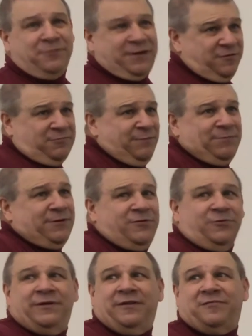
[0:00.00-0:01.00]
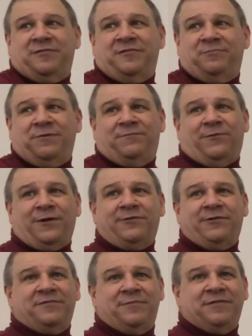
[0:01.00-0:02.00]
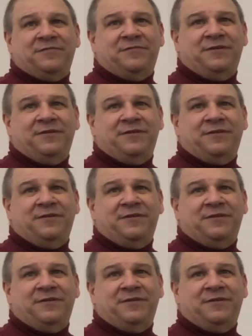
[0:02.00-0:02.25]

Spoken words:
Because we've been doing this since before Christmas.